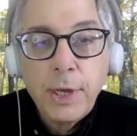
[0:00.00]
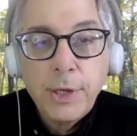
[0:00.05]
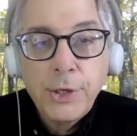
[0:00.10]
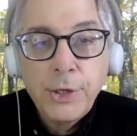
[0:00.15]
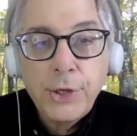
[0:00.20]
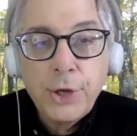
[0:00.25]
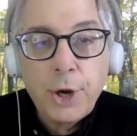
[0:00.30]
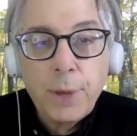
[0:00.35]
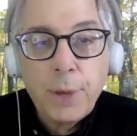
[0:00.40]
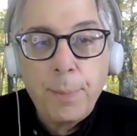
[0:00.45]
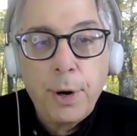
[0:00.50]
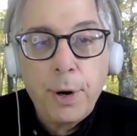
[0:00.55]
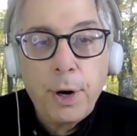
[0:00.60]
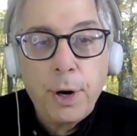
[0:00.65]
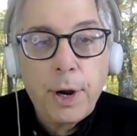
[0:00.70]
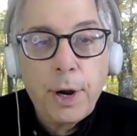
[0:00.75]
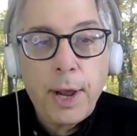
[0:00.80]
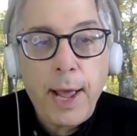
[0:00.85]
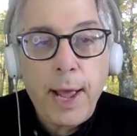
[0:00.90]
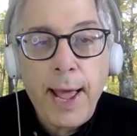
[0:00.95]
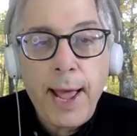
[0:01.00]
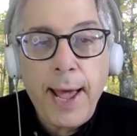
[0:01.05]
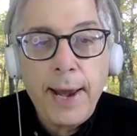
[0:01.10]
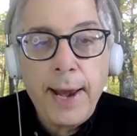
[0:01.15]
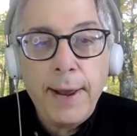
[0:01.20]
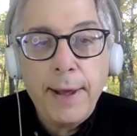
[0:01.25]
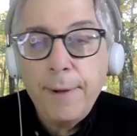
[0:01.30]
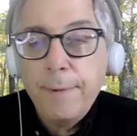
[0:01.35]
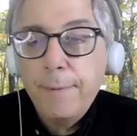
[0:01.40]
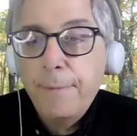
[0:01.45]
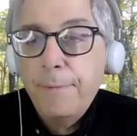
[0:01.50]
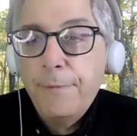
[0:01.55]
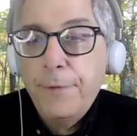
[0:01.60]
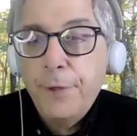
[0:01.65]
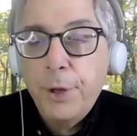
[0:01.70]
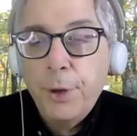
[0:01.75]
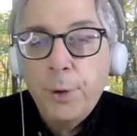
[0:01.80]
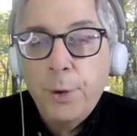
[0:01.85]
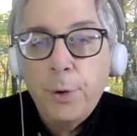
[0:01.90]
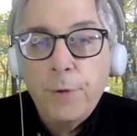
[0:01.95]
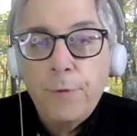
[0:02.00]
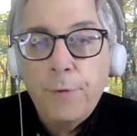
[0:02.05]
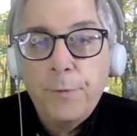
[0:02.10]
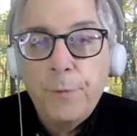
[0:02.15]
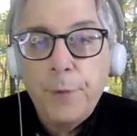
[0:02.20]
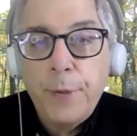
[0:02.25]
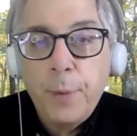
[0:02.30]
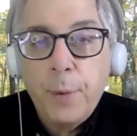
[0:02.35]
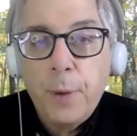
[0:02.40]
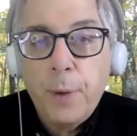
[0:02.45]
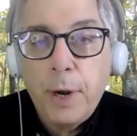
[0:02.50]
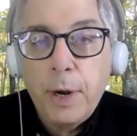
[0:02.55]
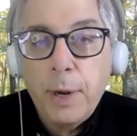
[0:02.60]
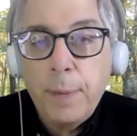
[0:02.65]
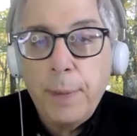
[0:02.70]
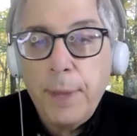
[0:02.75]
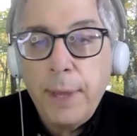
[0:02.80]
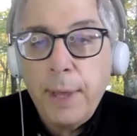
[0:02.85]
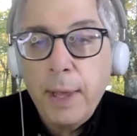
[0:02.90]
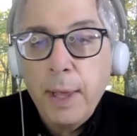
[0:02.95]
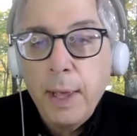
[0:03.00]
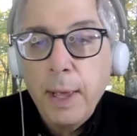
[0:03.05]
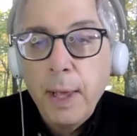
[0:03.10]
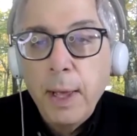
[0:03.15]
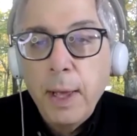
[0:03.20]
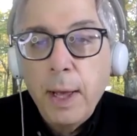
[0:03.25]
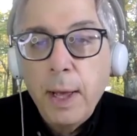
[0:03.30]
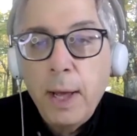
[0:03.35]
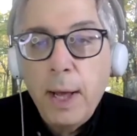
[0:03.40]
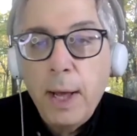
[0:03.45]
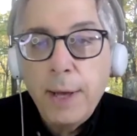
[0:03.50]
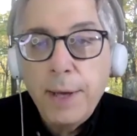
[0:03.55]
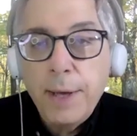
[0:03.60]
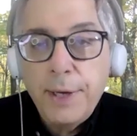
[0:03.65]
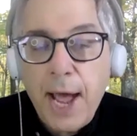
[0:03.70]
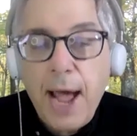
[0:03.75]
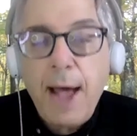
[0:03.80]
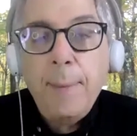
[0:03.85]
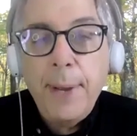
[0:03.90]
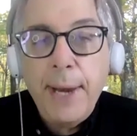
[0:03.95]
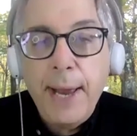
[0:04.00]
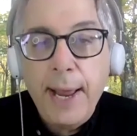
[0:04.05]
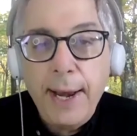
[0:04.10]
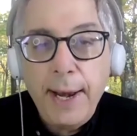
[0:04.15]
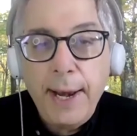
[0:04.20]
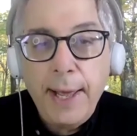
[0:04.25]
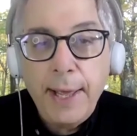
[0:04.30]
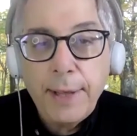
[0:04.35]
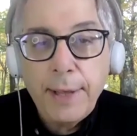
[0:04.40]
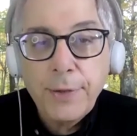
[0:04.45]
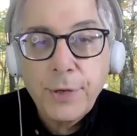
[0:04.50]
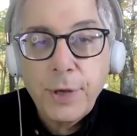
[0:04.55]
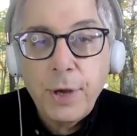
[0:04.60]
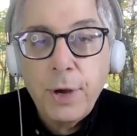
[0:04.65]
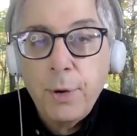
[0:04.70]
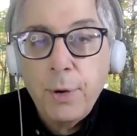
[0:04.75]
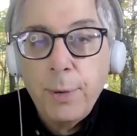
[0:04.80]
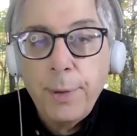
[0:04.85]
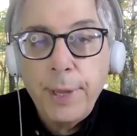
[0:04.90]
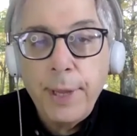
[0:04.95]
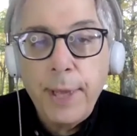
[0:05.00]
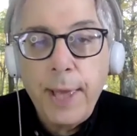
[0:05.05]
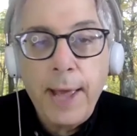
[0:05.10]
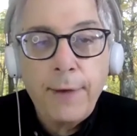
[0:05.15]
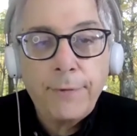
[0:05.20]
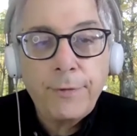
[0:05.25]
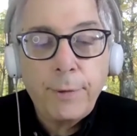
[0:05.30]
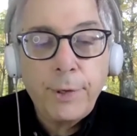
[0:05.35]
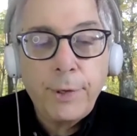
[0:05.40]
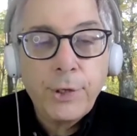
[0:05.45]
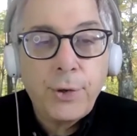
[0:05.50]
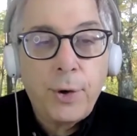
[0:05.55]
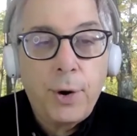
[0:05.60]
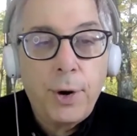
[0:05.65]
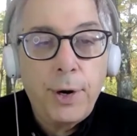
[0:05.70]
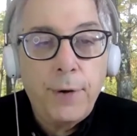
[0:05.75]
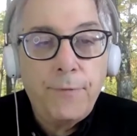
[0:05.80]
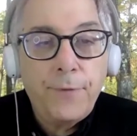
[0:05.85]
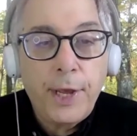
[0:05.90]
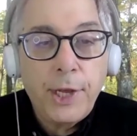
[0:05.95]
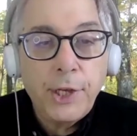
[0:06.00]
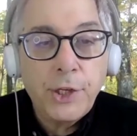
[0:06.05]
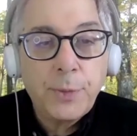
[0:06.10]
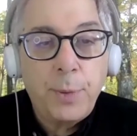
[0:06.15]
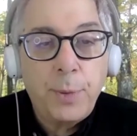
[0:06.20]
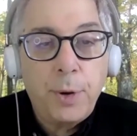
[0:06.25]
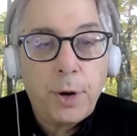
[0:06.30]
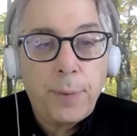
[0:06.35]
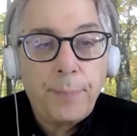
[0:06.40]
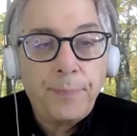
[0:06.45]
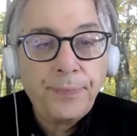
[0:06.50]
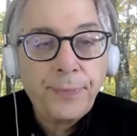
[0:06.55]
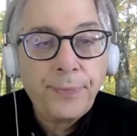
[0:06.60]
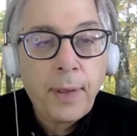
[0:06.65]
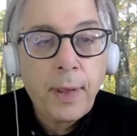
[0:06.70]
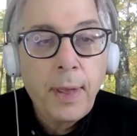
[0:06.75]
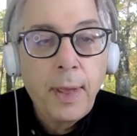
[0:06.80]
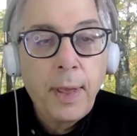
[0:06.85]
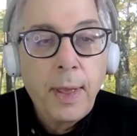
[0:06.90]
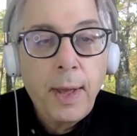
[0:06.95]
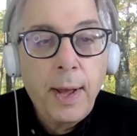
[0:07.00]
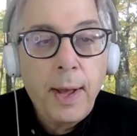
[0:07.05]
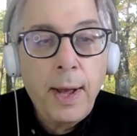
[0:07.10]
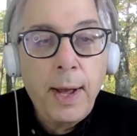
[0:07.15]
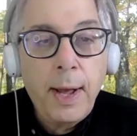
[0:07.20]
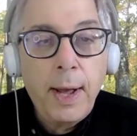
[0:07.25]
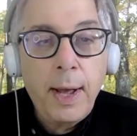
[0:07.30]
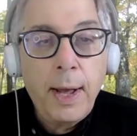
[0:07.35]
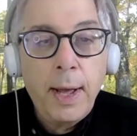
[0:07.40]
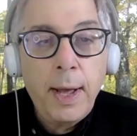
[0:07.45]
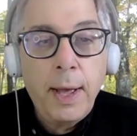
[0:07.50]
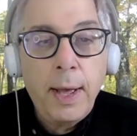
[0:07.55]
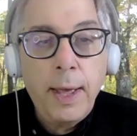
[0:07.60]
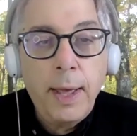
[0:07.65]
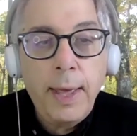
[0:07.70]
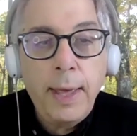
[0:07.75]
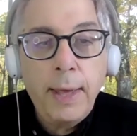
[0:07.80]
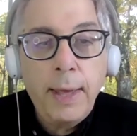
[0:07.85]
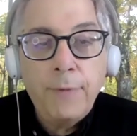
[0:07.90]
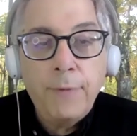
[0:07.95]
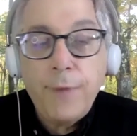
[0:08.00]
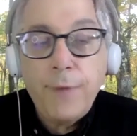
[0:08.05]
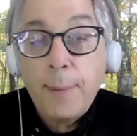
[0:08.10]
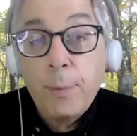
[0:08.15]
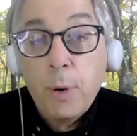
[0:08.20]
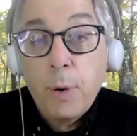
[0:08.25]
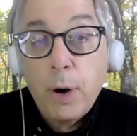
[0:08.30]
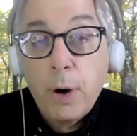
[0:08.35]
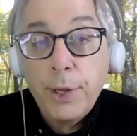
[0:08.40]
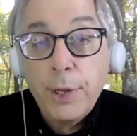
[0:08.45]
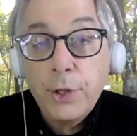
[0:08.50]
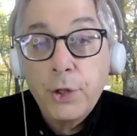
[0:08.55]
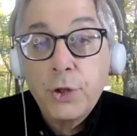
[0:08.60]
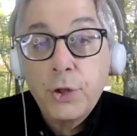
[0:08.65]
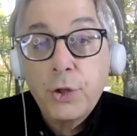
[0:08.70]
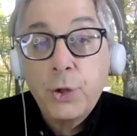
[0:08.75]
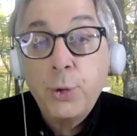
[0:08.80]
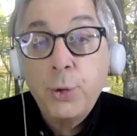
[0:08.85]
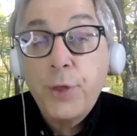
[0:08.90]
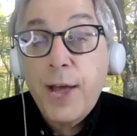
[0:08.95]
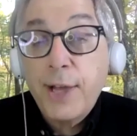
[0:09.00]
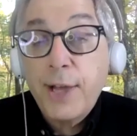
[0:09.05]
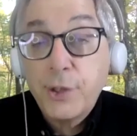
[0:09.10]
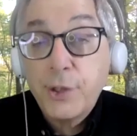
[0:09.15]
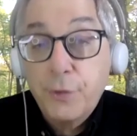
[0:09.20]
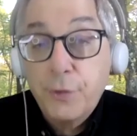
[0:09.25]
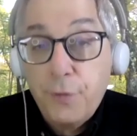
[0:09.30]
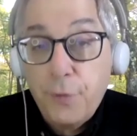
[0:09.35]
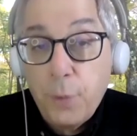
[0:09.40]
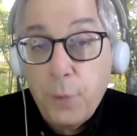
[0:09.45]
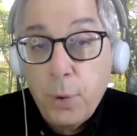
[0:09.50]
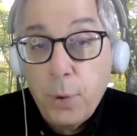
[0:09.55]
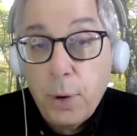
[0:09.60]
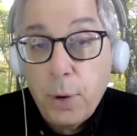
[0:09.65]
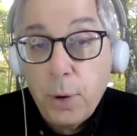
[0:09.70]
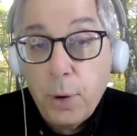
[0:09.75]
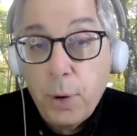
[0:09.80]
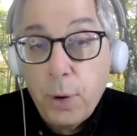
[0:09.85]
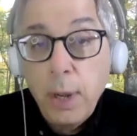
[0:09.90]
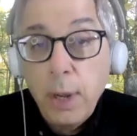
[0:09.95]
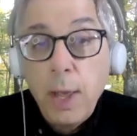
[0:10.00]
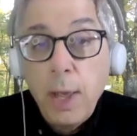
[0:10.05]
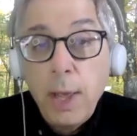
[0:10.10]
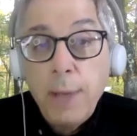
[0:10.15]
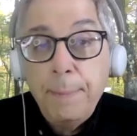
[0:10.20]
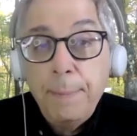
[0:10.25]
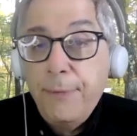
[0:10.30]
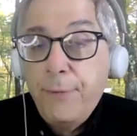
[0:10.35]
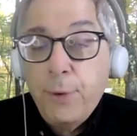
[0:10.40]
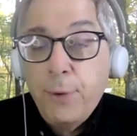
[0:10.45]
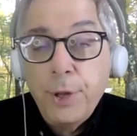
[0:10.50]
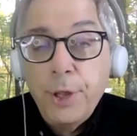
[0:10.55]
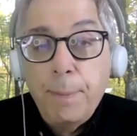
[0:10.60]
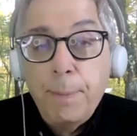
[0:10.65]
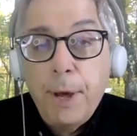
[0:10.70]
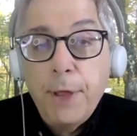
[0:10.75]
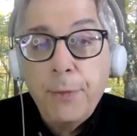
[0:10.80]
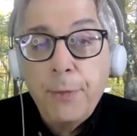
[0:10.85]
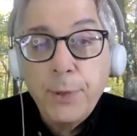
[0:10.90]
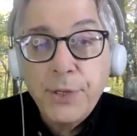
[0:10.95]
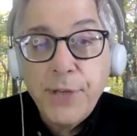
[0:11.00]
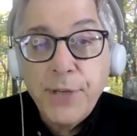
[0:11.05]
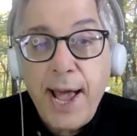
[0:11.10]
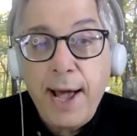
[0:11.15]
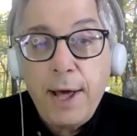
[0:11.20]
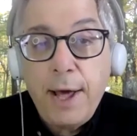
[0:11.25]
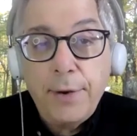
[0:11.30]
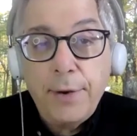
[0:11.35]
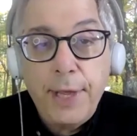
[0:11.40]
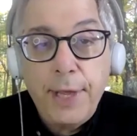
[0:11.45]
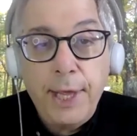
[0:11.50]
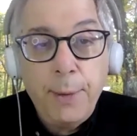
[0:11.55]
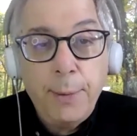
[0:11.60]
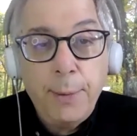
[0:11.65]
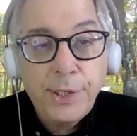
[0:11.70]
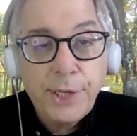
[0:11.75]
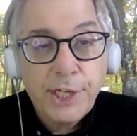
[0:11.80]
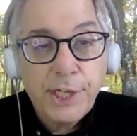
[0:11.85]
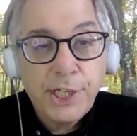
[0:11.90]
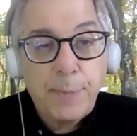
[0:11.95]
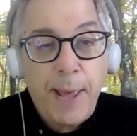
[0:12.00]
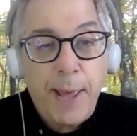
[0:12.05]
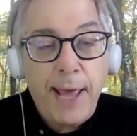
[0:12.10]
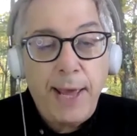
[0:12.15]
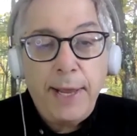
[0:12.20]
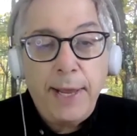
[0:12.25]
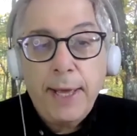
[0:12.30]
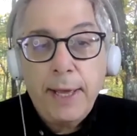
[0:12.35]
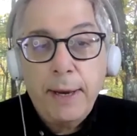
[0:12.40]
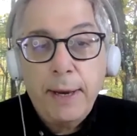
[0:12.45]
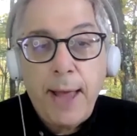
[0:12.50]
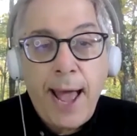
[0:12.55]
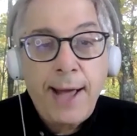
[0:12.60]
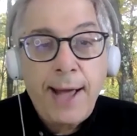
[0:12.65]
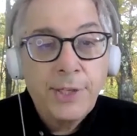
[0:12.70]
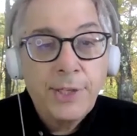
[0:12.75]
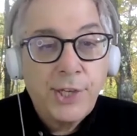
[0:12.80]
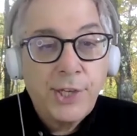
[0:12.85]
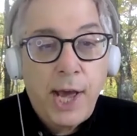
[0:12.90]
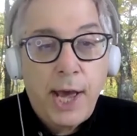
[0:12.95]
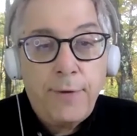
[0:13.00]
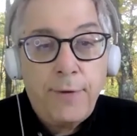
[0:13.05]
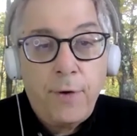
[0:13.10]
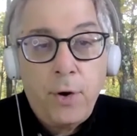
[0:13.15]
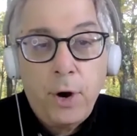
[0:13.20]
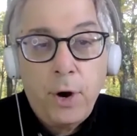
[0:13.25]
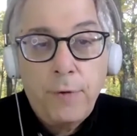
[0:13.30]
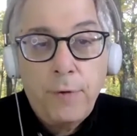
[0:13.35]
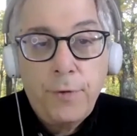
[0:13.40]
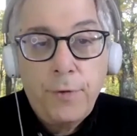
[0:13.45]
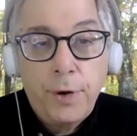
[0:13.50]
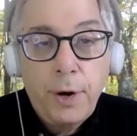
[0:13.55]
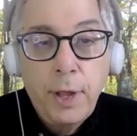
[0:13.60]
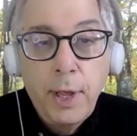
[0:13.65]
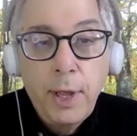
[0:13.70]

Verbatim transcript: Zuckerberg had a view of he wanted to be uh, dominating. So he, after he started Facebook uh, in February 2004, before the month was out, he was expanding it outside of Harvard